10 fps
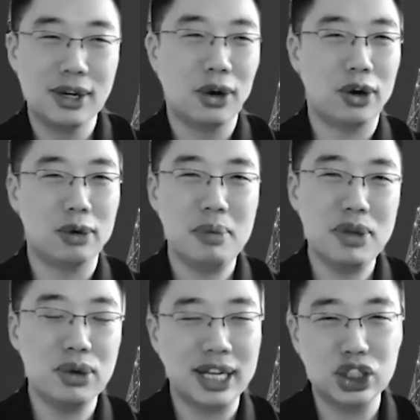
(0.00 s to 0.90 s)
or maybe
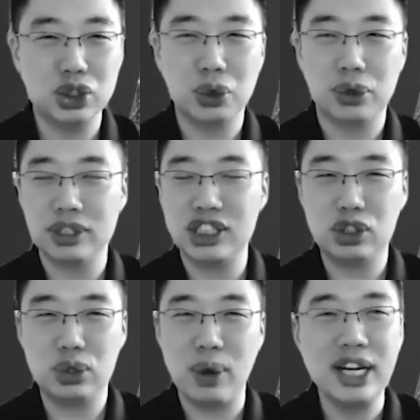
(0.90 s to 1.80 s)
you can store
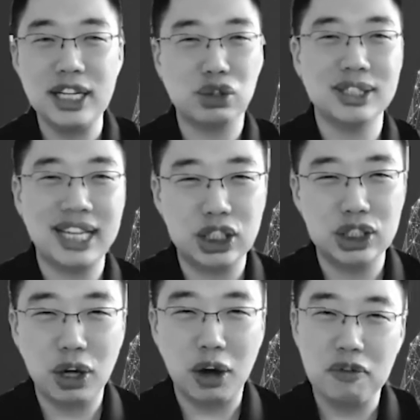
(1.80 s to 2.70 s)
20
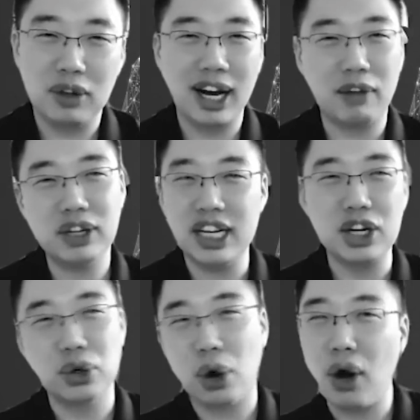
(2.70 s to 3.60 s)
transactions offline after you need
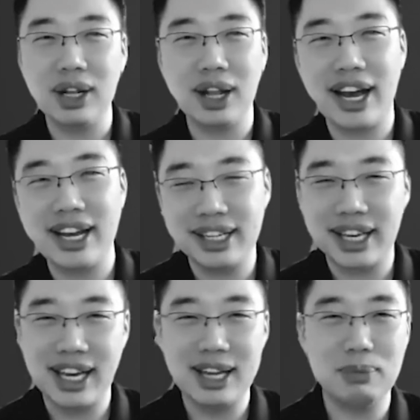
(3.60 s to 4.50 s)
to go online
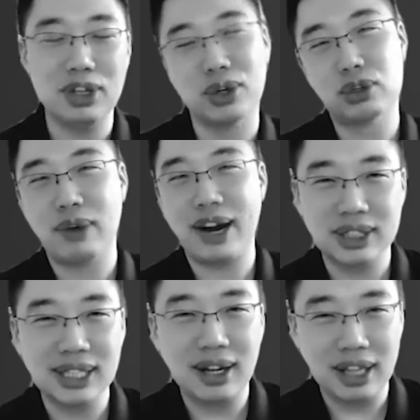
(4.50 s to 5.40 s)
again, to
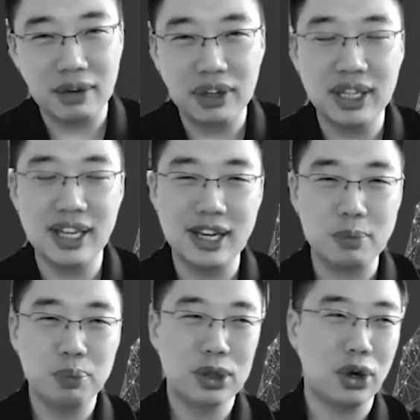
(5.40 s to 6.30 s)
reconcile
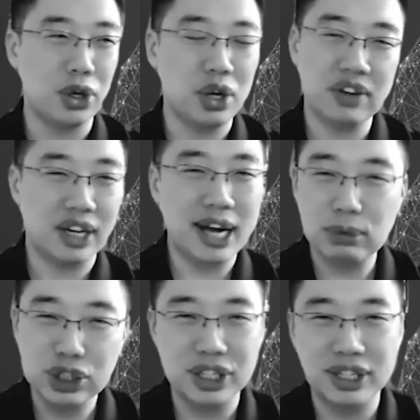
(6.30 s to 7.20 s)
everything, or you need a
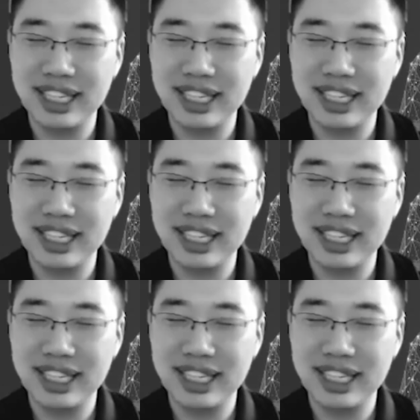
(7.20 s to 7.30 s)
counter.